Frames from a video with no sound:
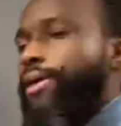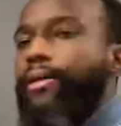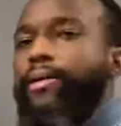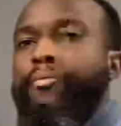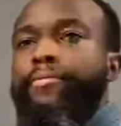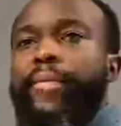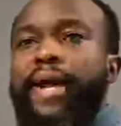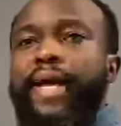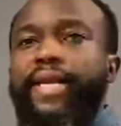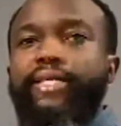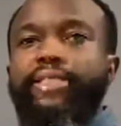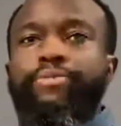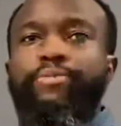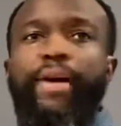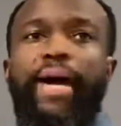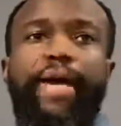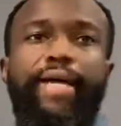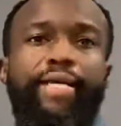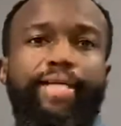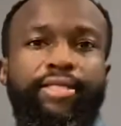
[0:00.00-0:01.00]
Minus
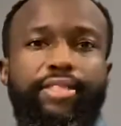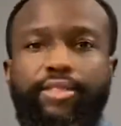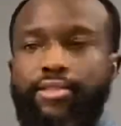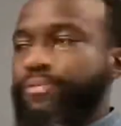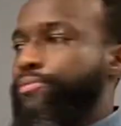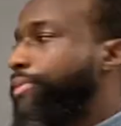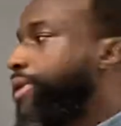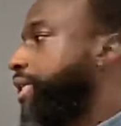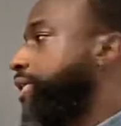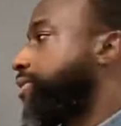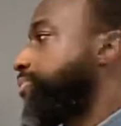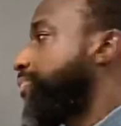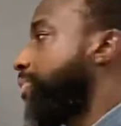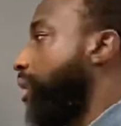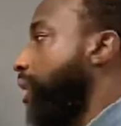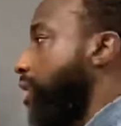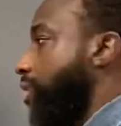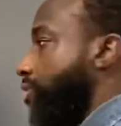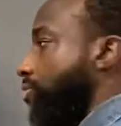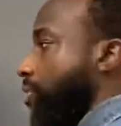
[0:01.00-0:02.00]
minus means
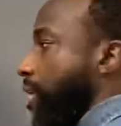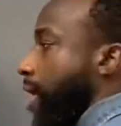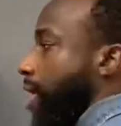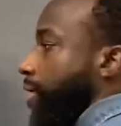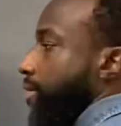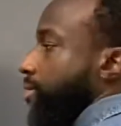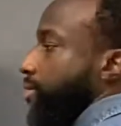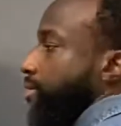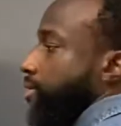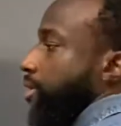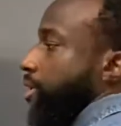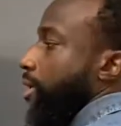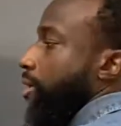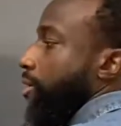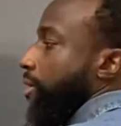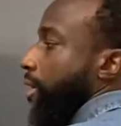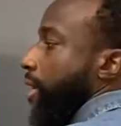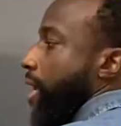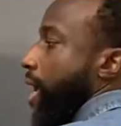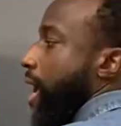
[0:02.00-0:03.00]
plus, right? So you're gonna
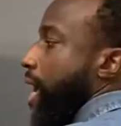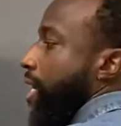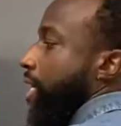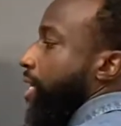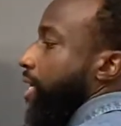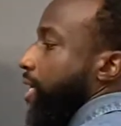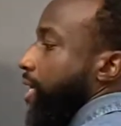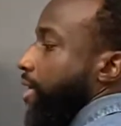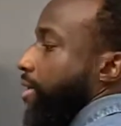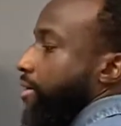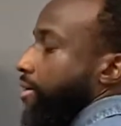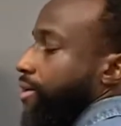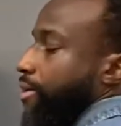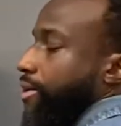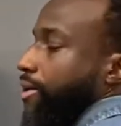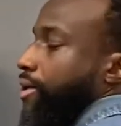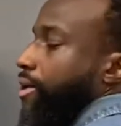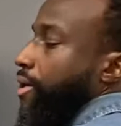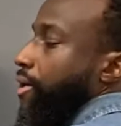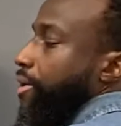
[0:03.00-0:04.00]
get eight here.
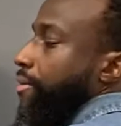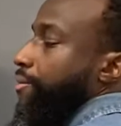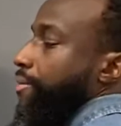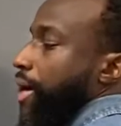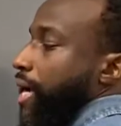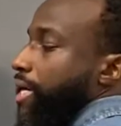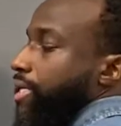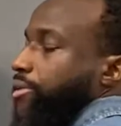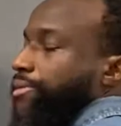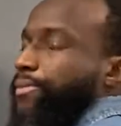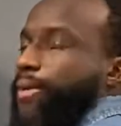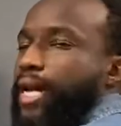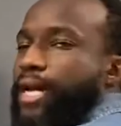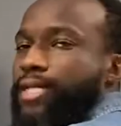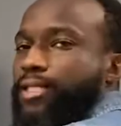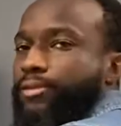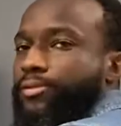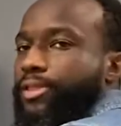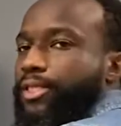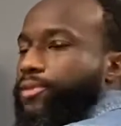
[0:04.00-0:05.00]
Minus
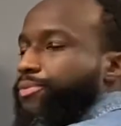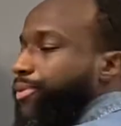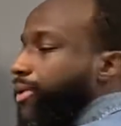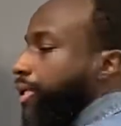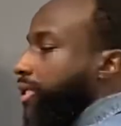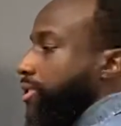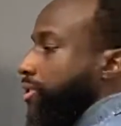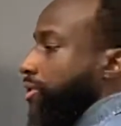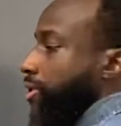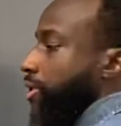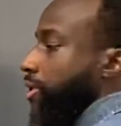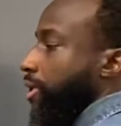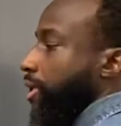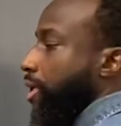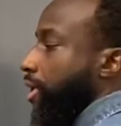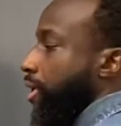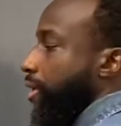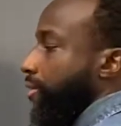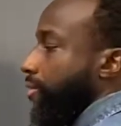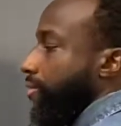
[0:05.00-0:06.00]
minus means plus. You're gonna
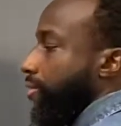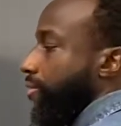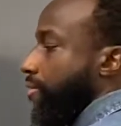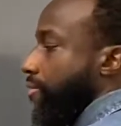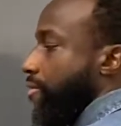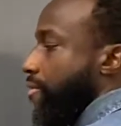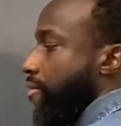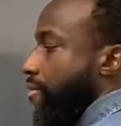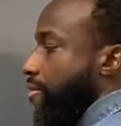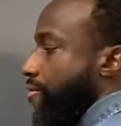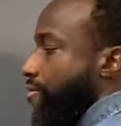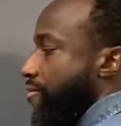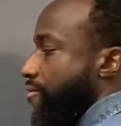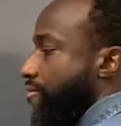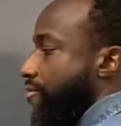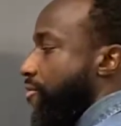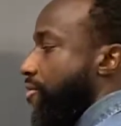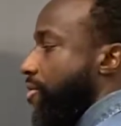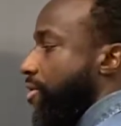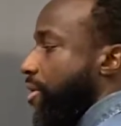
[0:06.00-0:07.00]
get
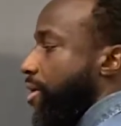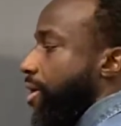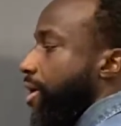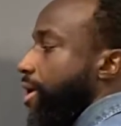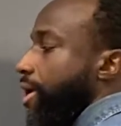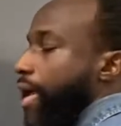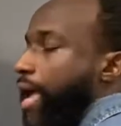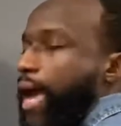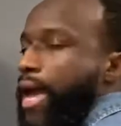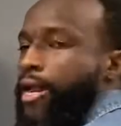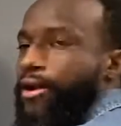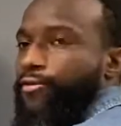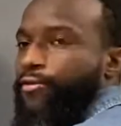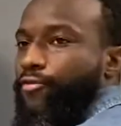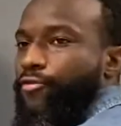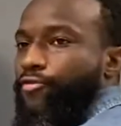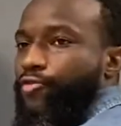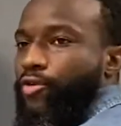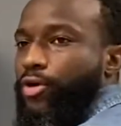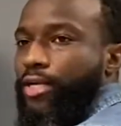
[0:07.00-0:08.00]
4. 8 over
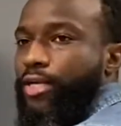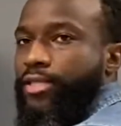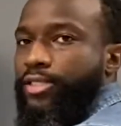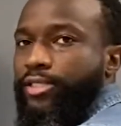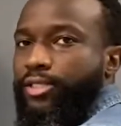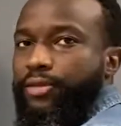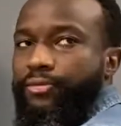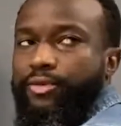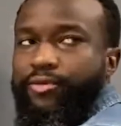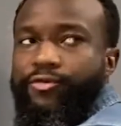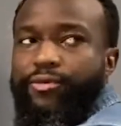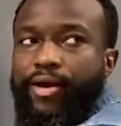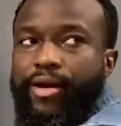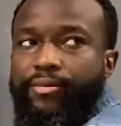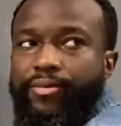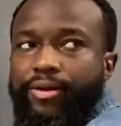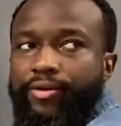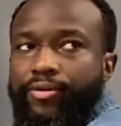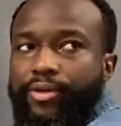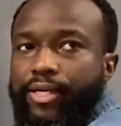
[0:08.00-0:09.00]
4 can simplify to
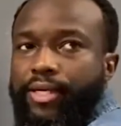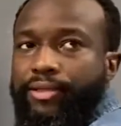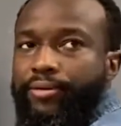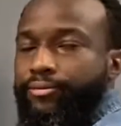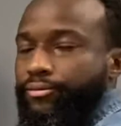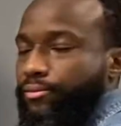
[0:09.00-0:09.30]
be what?